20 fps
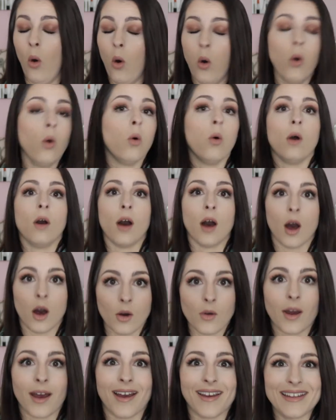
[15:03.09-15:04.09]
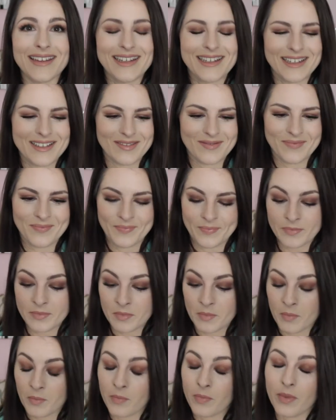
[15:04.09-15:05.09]
Whew, okay.
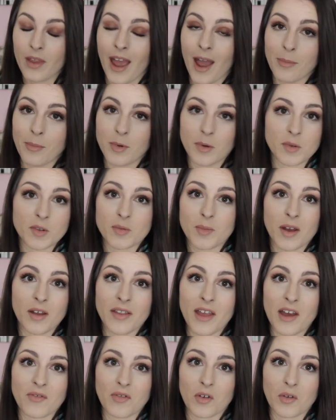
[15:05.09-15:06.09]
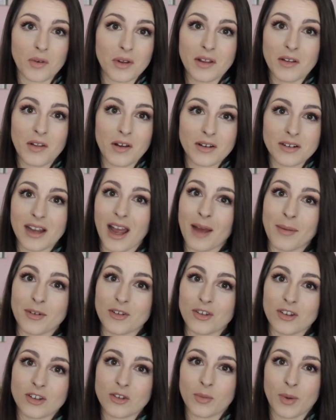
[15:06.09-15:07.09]
I'm going to smell that for a really long time. I
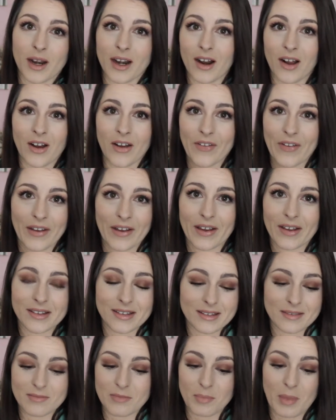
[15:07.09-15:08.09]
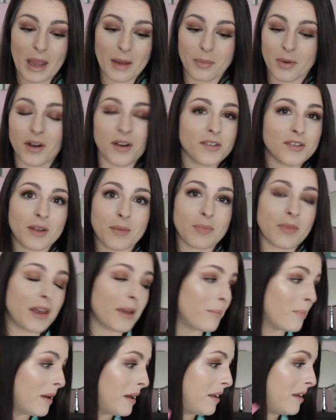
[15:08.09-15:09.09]
should have sprayed it on like paper or
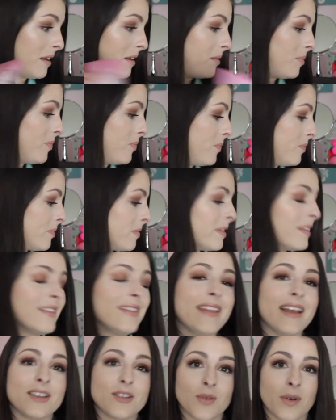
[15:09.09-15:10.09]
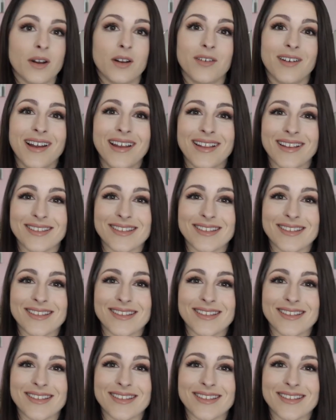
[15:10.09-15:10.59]
something, but that's quite all right.